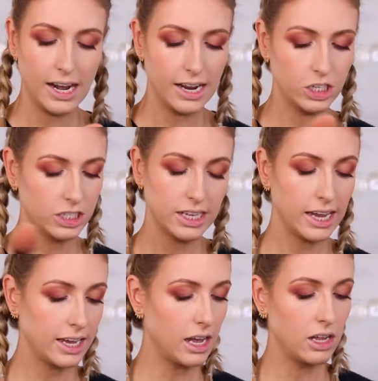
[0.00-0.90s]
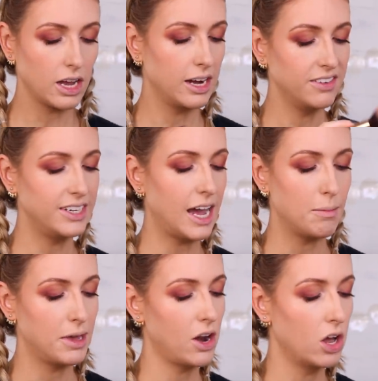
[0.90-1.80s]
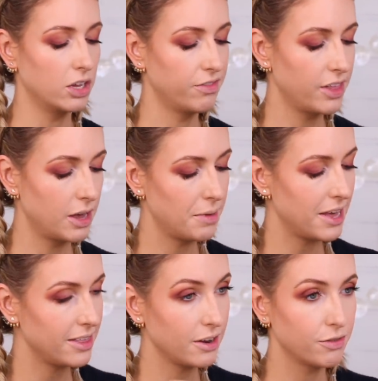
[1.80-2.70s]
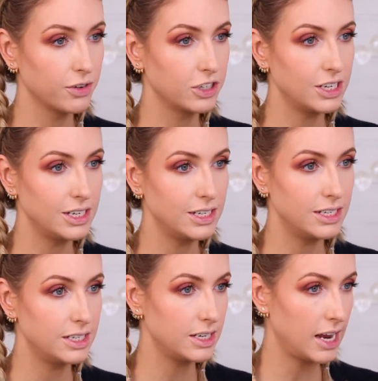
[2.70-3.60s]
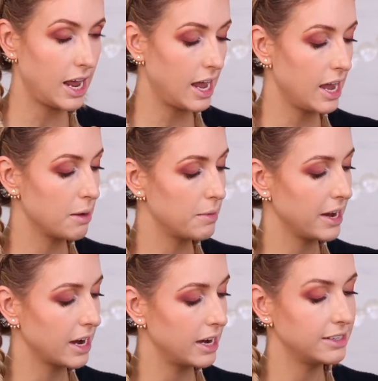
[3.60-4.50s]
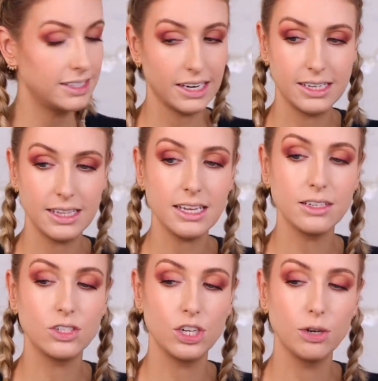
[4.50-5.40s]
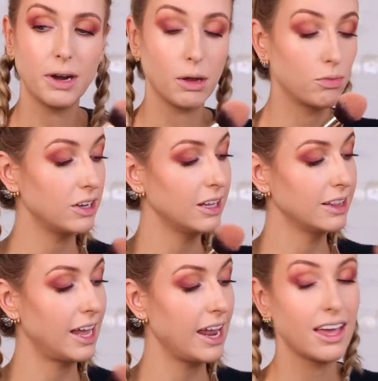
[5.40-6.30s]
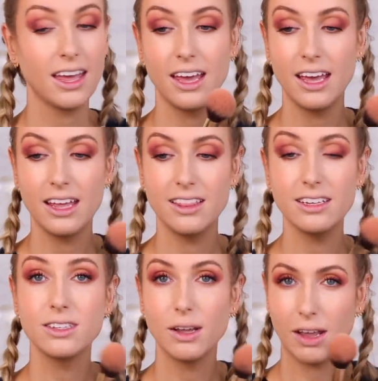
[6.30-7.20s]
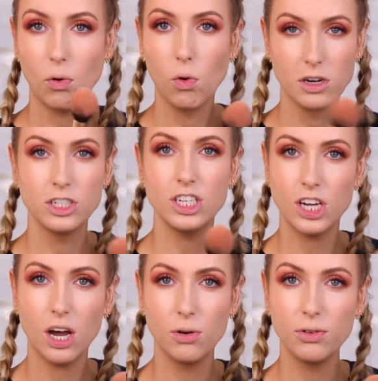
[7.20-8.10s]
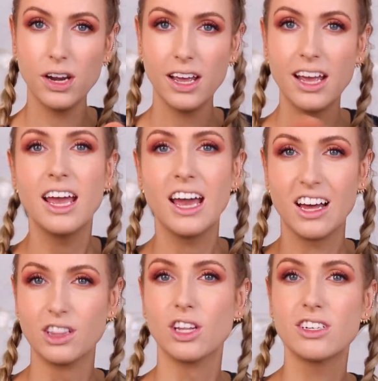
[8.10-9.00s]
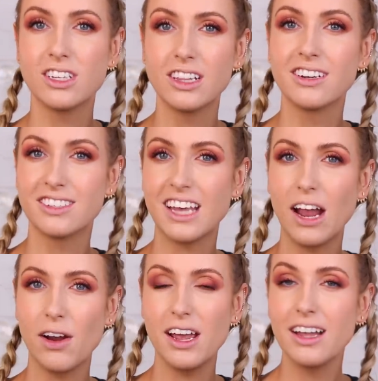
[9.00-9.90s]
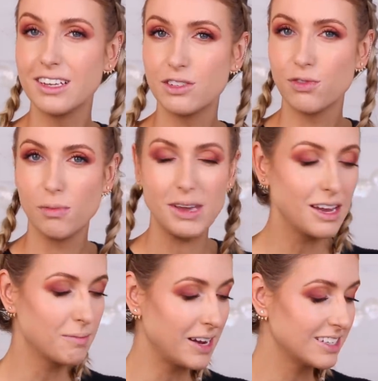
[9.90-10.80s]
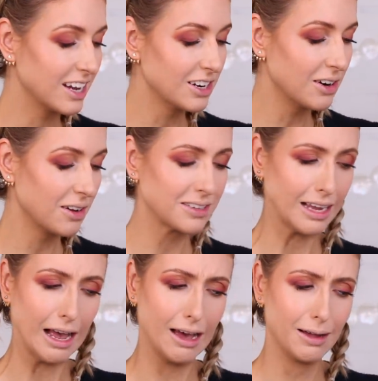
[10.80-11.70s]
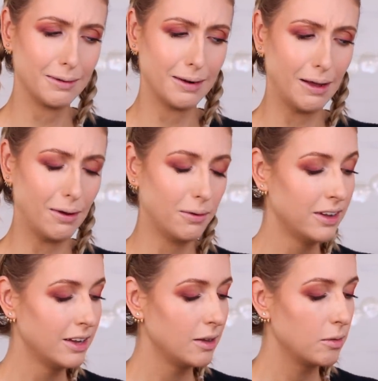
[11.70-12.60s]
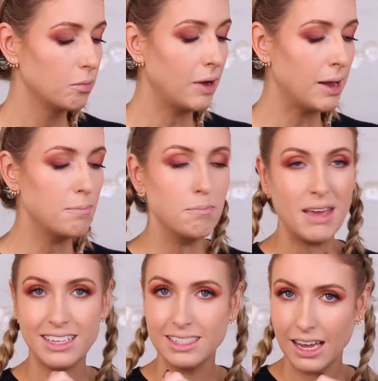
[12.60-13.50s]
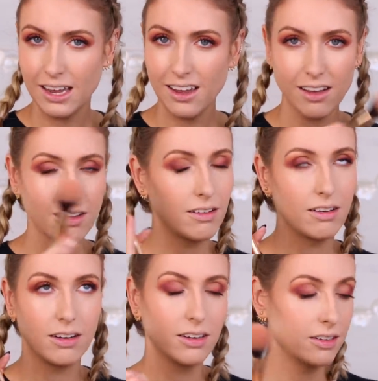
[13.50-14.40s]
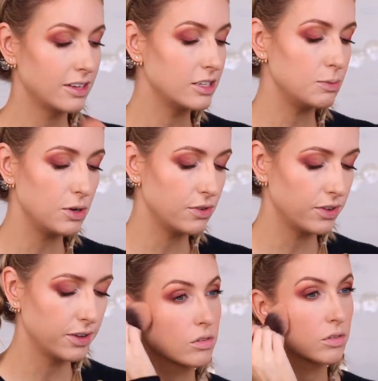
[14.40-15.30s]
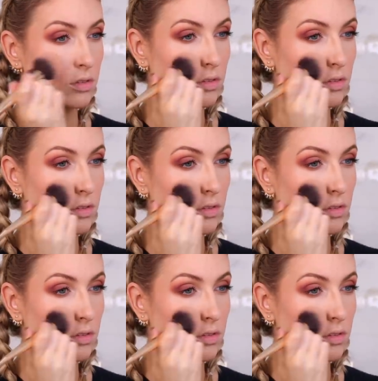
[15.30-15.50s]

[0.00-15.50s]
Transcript: And I just like, I'll kind of dab in all of them. I think for today, today I might kind of stick to these two, but I really like this like orangey tone. It looks a little scary, at least for me and my skin tone. I was like, oh no. But mixing, oh, it's beautiful.